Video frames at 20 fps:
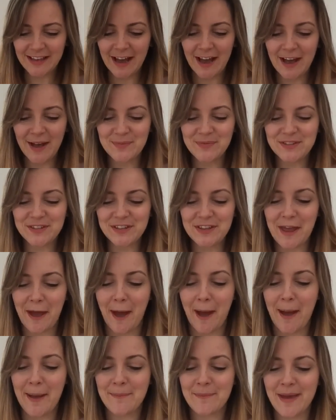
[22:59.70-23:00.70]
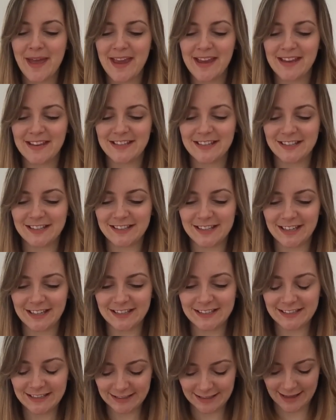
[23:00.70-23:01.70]
um, so yeah, I made
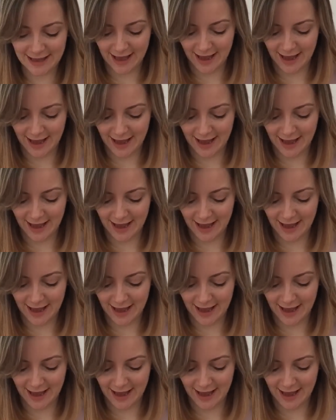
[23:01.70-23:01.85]
six little